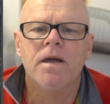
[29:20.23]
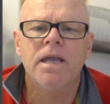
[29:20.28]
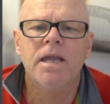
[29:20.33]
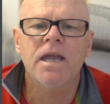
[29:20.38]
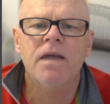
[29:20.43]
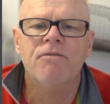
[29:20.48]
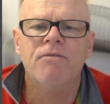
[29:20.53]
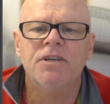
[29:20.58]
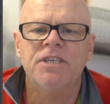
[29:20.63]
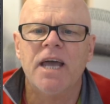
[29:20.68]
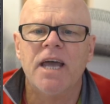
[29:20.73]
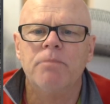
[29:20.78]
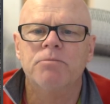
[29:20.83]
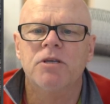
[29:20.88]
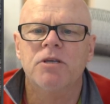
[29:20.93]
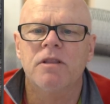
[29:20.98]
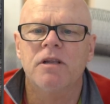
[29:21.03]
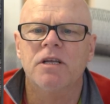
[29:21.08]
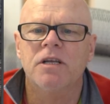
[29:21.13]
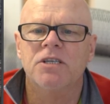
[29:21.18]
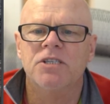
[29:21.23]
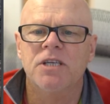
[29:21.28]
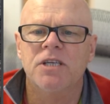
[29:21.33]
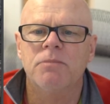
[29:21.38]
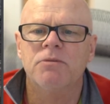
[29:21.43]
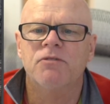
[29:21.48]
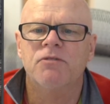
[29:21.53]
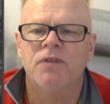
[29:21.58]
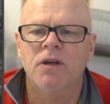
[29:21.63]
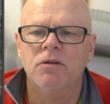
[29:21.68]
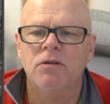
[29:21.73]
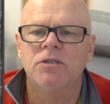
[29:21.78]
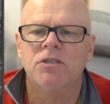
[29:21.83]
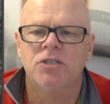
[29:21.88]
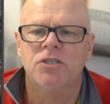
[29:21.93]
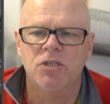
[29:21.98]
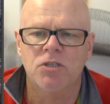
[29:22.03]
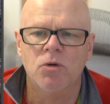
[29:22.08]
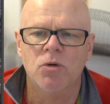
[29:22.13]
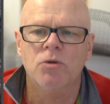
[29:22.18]
EF adapter that accepts
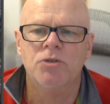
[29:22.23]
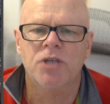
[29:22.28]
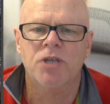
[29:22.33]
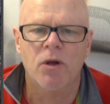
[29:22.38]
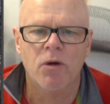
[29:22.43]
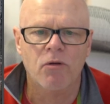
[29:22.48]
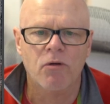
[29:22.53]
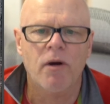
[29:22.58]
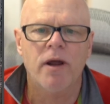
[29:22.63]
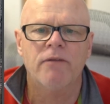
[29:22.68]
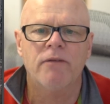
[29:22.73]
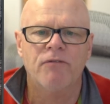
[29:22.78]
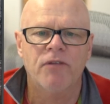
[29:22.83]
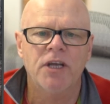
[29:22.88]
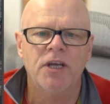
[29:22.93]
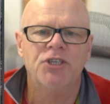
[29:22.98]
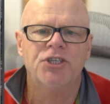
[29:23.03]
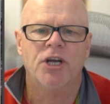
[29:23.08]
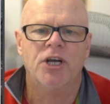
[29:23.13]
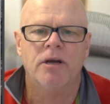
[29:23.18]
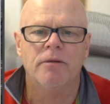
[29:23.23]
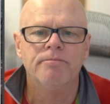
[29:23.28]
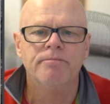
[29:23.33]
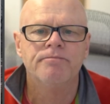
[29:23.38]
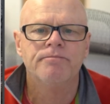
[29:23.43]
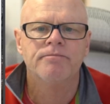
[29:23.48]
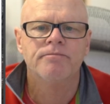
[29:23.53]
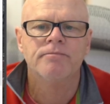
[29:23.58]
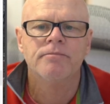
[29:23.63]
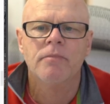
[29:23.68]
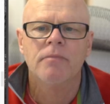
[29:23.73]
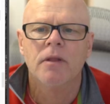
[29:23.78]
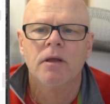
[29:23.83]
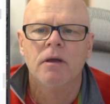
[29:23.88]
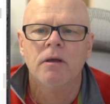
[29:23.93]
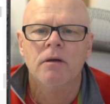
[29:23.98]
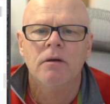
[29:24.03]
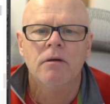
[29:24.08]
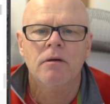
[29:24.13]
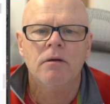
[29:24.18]
filters is also a great feature.
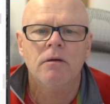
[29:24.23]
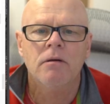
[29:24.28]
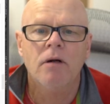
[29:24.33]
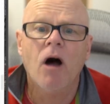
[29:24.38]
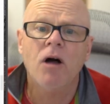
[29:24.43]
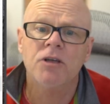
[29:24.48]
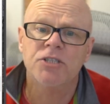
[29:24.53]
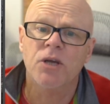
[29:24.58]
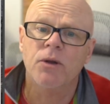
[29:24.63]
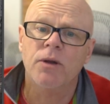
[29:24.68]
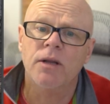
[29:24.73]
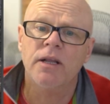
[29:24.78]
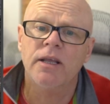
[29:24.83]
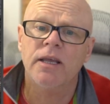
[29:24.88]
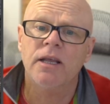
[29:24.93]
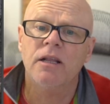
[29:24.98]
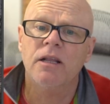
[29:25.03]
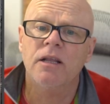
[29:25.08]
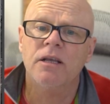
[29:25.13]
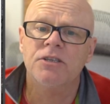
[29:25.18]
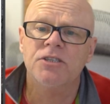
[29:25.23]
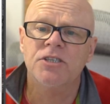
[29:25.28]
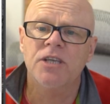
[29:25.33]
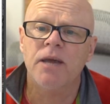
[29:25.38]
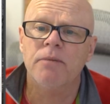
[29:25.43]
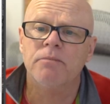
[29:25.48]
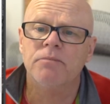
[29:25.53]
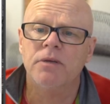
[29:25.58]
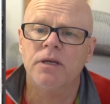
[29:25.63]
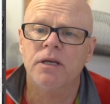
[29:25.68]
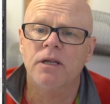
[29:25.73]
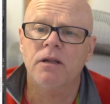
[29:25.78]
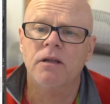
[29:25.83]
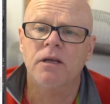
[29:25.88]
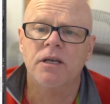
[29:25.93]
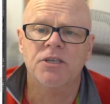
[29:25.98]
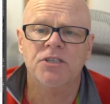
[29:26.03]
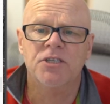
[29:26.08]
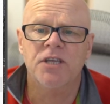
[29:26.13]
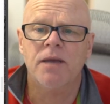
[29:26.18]
Oh, so it'll accept
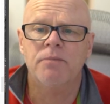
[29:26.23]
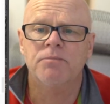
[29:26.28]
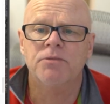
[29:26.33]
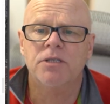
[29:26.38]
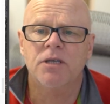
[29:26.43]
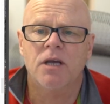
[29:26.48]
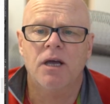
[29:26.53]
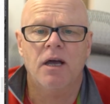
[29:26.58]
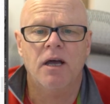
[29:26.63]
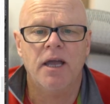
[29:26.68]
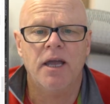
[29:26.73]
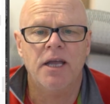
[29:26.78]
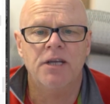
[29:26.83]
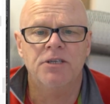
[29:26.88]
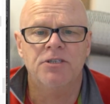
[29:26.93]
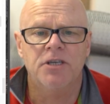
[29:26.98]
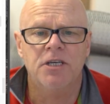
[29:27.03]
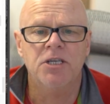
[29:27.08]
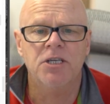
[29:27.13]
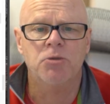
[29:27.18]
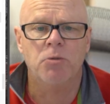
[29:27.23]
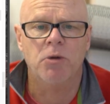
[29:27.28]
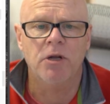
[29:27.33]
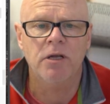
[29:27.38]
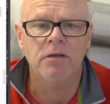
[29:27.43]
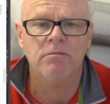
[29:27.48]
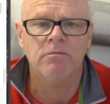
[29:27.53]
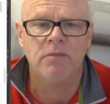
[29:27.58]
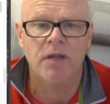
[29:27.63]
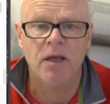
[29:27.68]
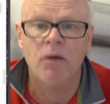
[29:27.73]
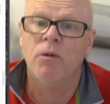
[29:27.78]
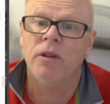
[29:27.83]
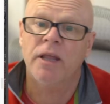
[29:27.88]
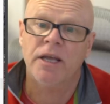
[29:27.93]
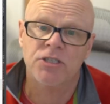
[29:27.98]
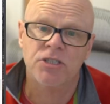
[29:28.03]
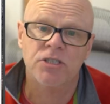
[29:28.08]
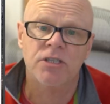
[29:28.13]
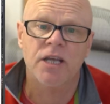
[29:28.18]
NDs, will it? Well,
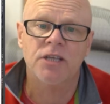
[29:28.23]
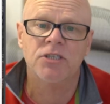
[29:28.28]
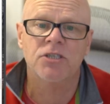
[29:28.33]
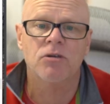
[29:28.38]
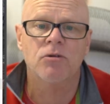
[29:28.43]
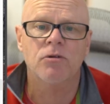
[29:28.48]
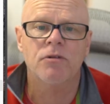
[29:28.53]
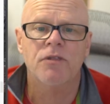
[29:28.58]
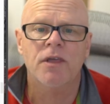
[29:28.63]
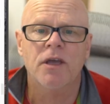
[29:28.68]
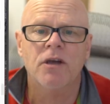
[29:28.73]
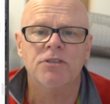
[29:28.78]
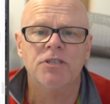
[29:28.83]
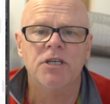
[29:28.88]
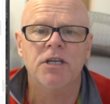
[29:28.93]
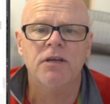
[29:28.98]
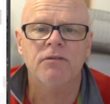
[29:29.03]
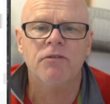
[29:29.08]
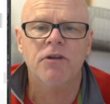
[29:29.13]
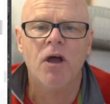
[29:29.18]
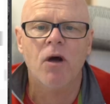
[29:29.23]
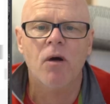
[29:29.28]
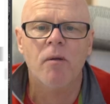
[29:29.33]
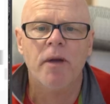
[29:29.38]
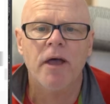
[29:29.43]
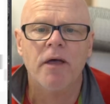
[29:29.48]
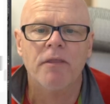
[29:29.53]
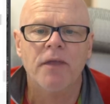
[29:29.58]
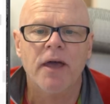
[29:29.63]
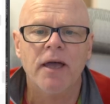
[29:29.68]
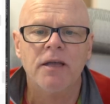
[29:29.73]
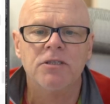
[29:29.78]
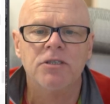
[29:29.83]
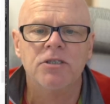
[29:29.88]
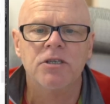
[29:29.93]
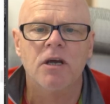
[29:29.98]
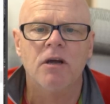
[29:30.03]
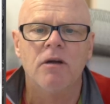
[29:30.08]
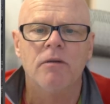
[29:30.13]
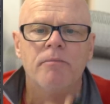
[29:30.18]
that's a good thing. I didn't even know about that.
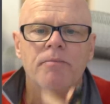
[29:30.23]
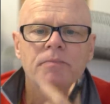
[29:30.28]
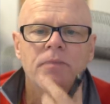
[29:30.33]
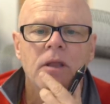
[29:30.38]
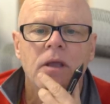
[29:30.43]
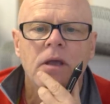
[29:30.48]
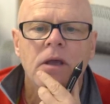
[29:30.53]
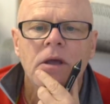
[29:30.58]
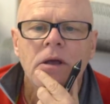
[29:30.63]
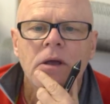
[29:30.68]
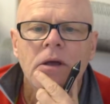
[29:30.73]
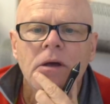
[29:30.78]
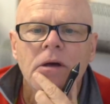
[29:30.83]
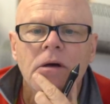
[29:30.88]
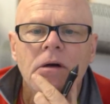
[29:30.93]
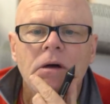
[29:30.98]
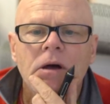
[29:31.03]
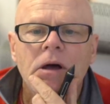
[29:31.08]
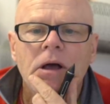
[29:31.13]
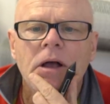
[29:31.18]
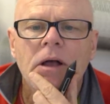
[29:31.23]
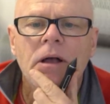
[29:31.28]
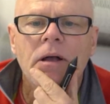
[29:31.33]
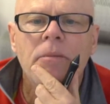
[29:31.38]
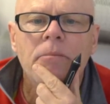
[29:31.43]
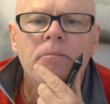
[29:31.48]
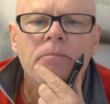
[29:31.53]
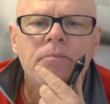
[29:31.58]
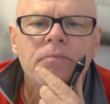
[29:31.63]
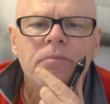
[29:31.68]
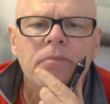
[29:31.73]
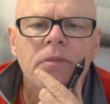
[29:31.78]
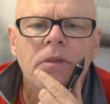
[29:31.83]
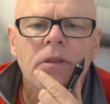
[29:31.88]
So, where